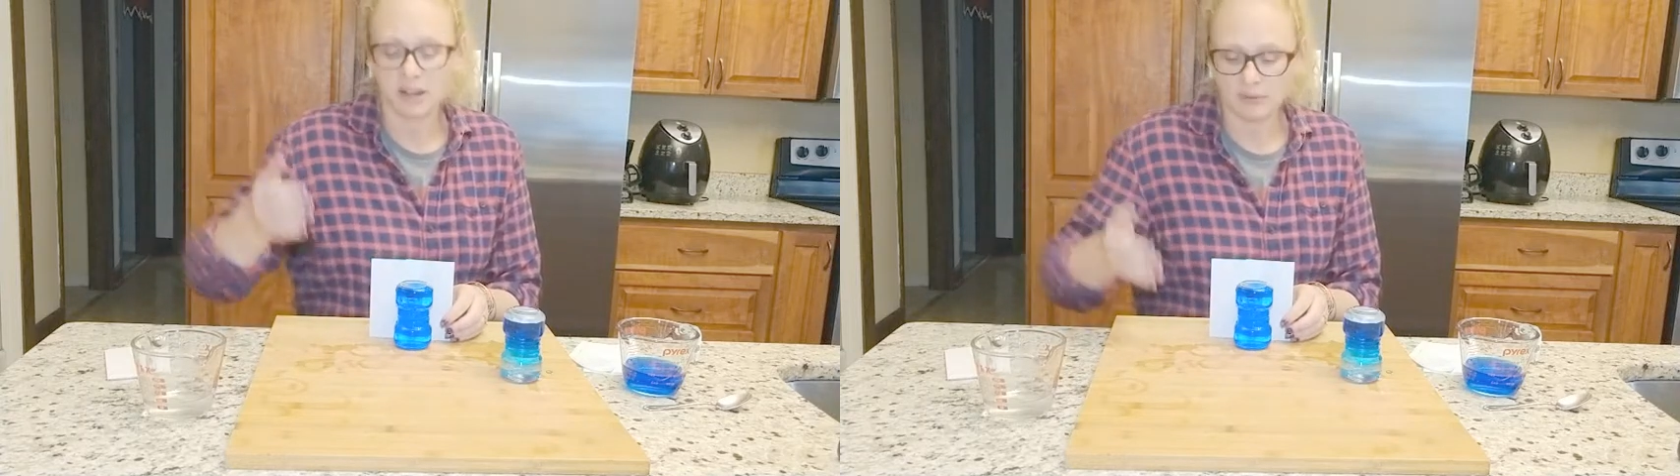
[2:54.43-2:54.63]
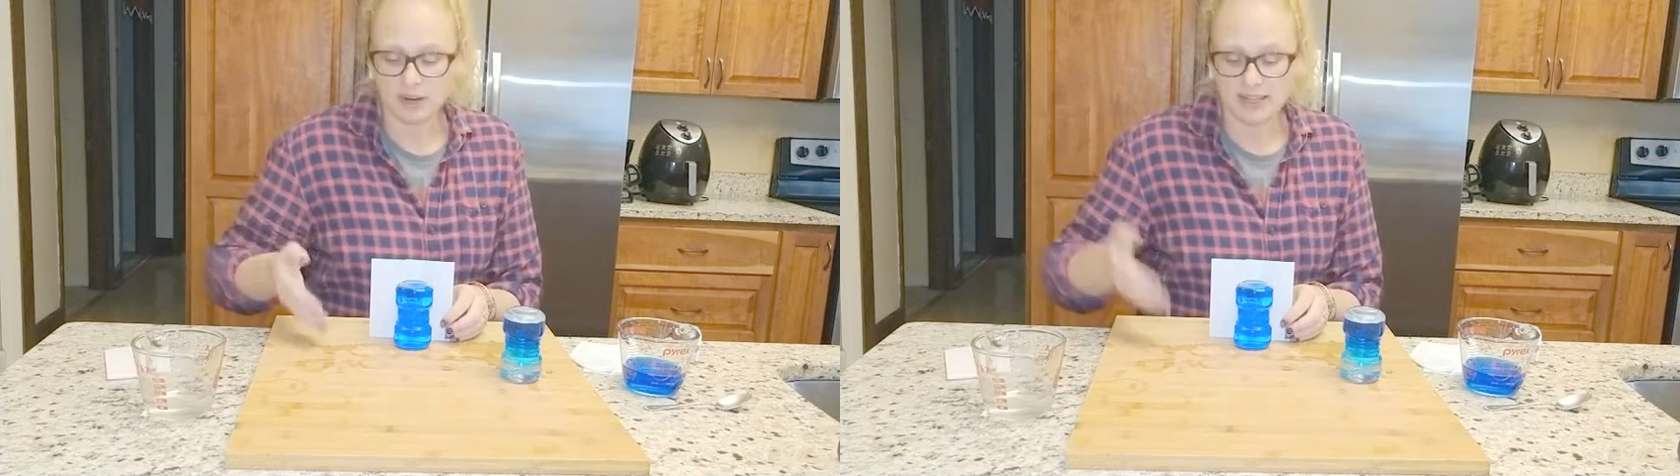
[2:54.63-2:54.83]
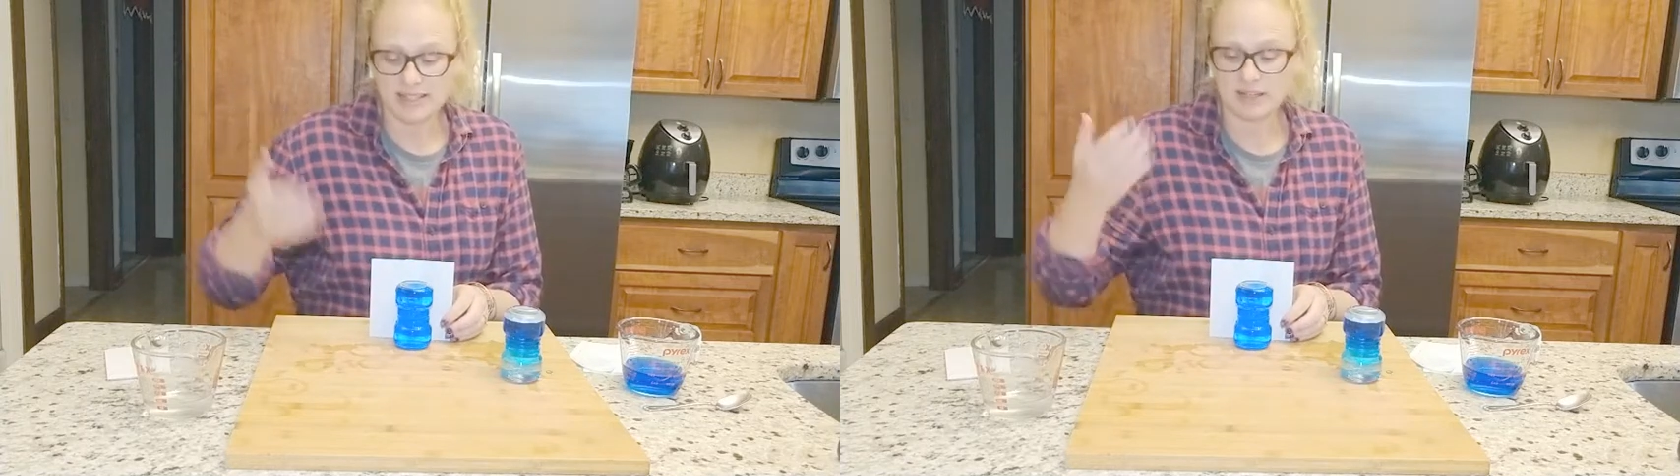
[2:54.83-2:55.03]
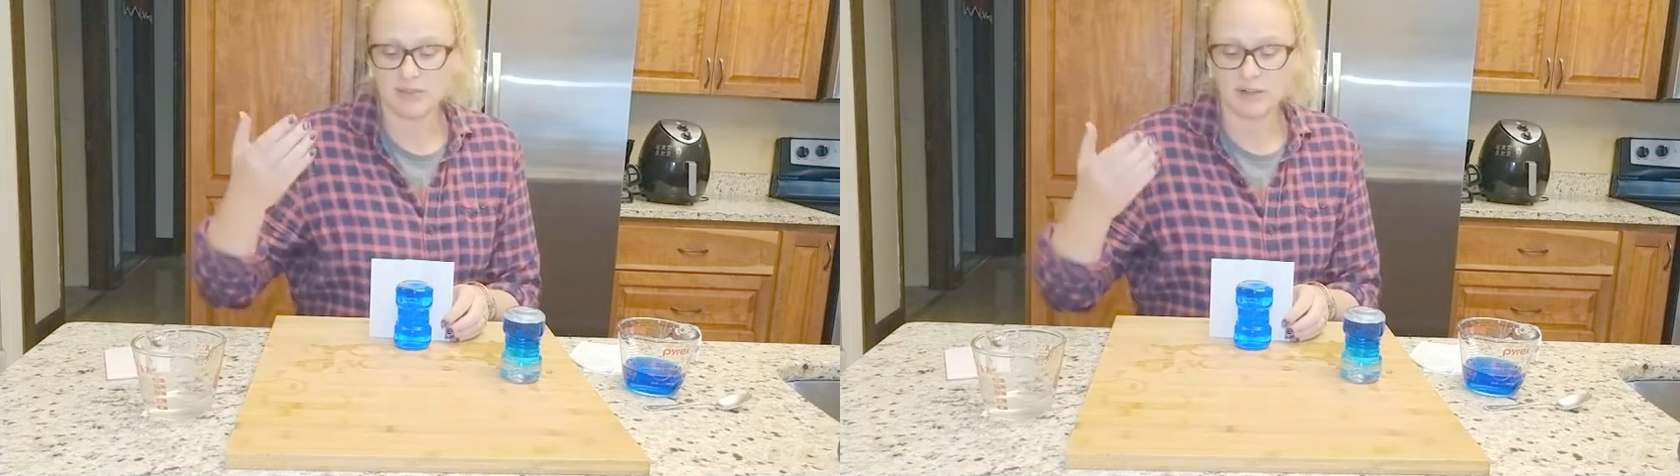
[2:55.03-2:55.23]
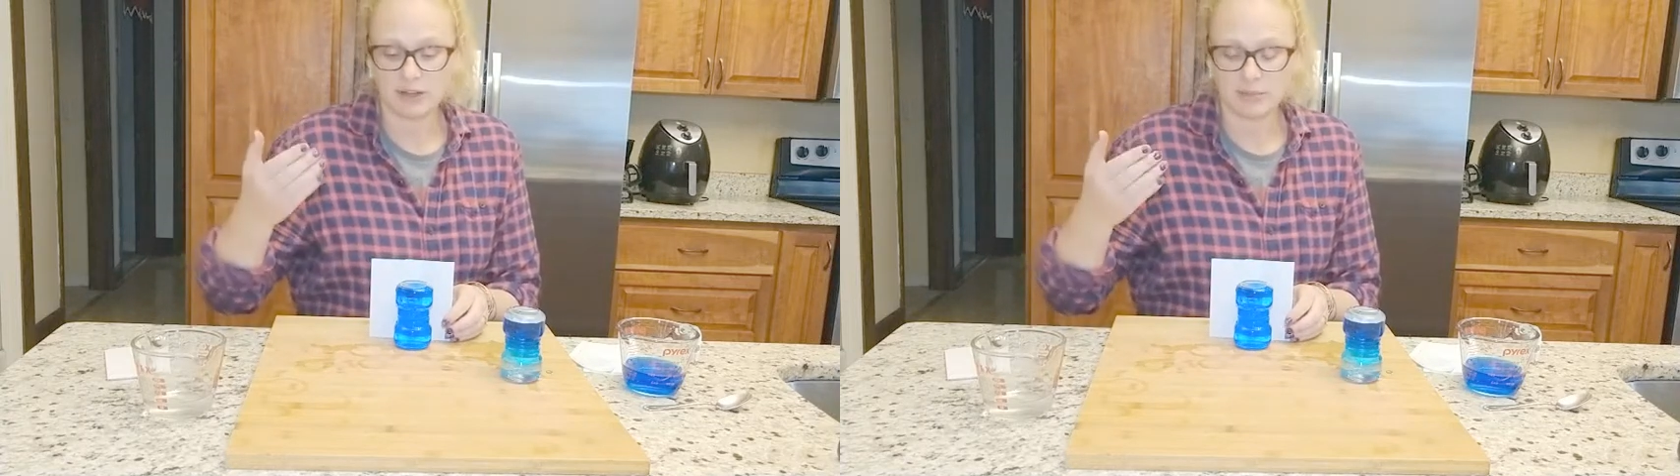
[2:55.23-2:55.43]
rising
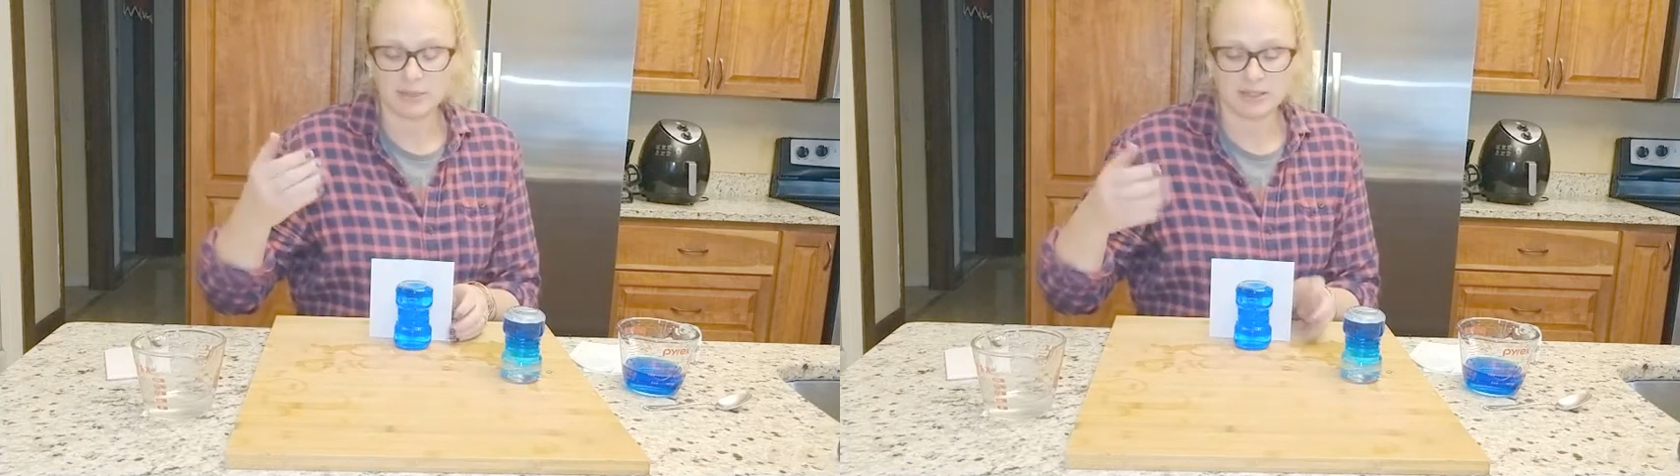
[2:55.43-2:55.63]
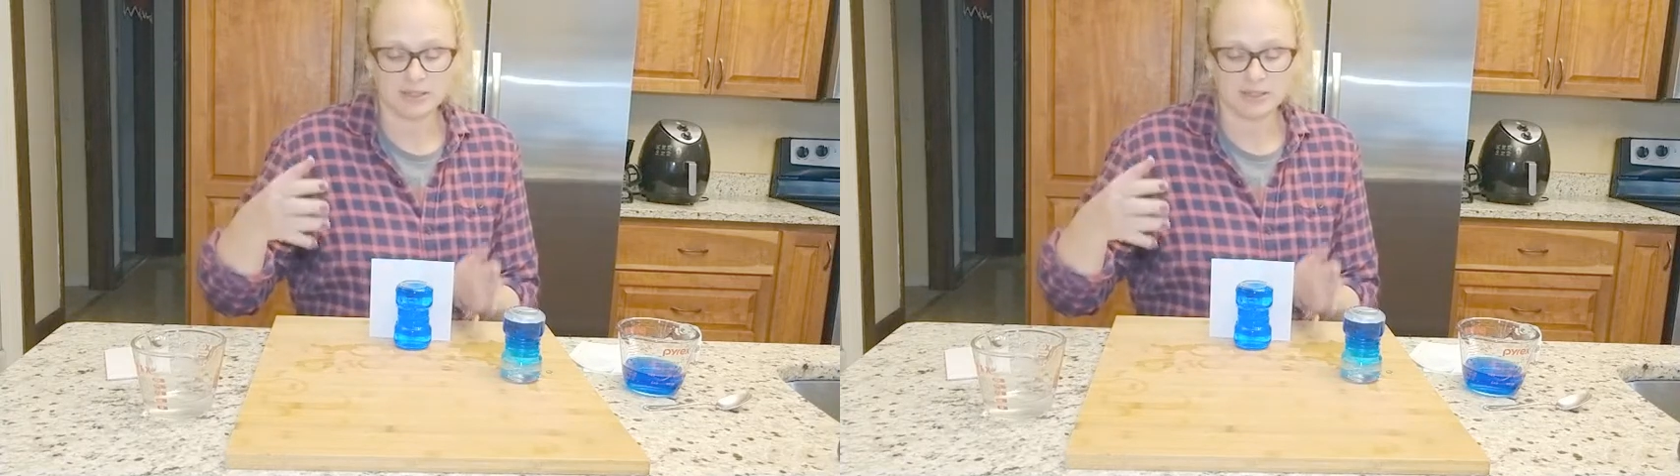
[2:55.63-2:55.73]
from